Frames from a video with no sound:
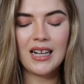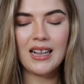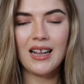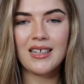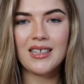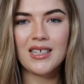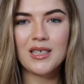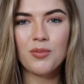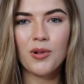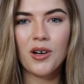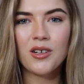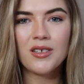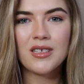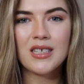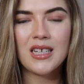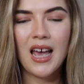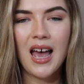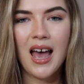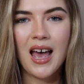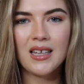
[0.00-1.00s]
like this
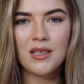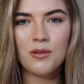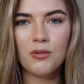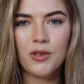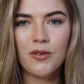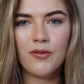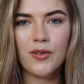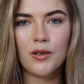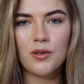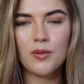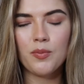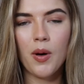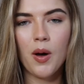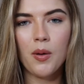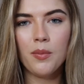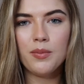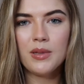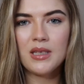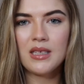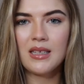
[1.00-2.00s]
product. It has one of those
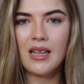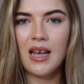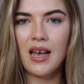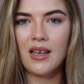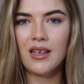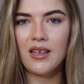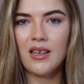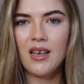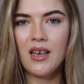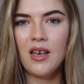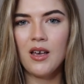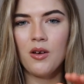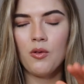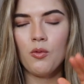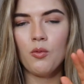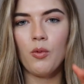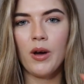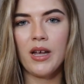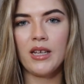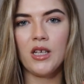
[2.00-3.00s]
pumps that
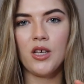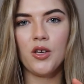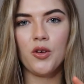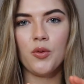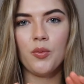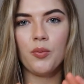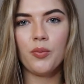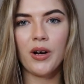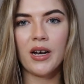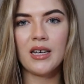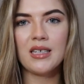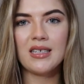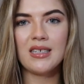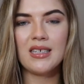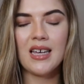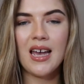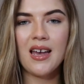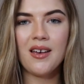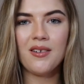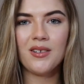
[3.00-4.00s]
when you press
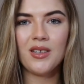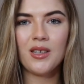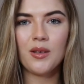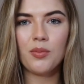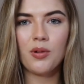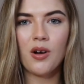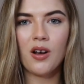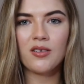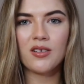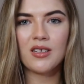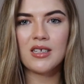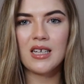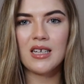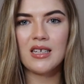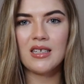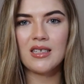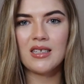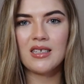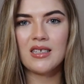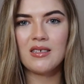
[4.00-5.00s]
down, the product
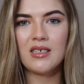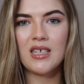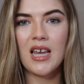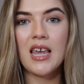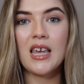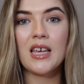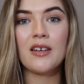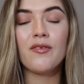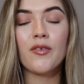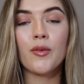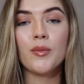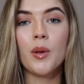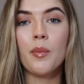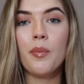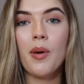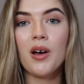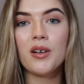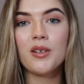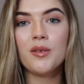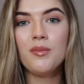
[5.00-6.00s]
is taken from the
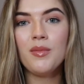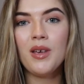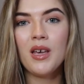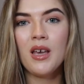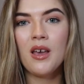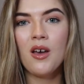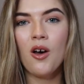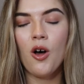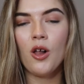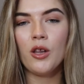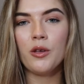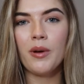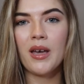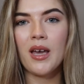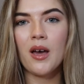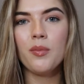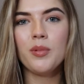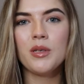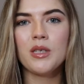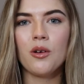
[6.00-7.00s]
bottom all the
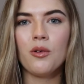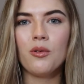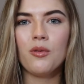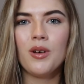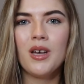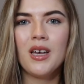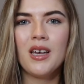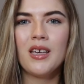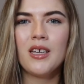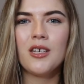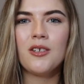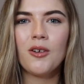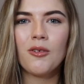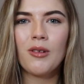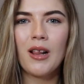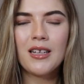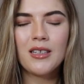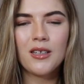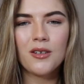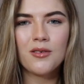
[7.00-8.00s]
way up. So, you know,
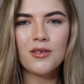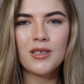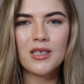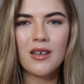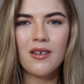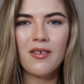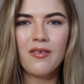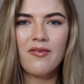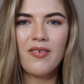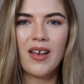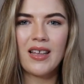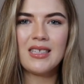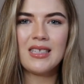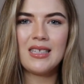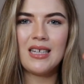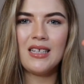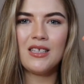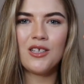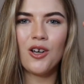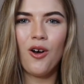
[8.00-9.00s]
like those
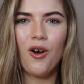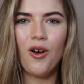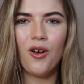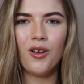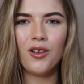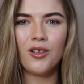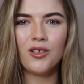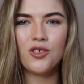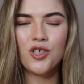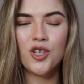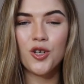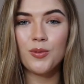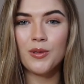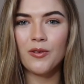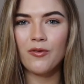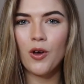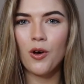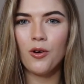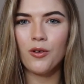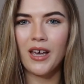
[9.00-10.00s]
fancy tall tubes
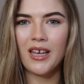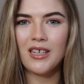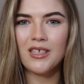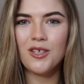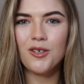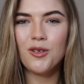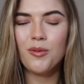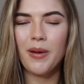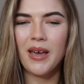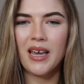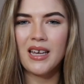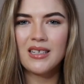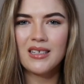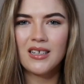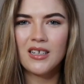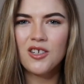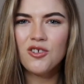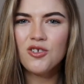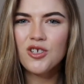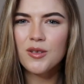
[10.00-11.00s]
of Colgate
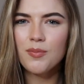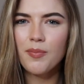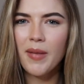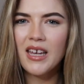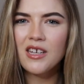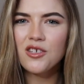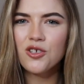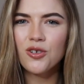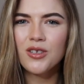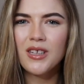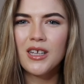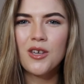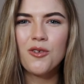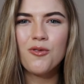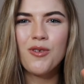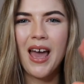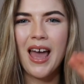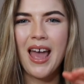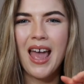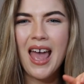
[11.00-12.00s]
toothpaste, you just make sure that you
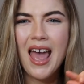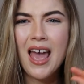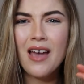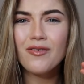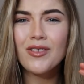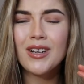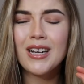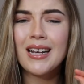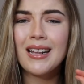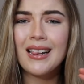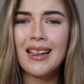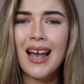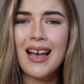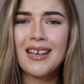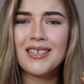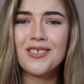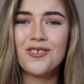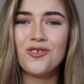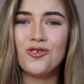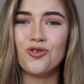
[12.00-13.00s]
get every
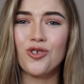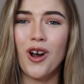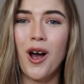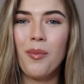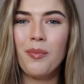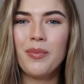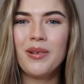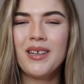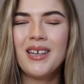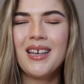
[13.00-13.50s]
last drop.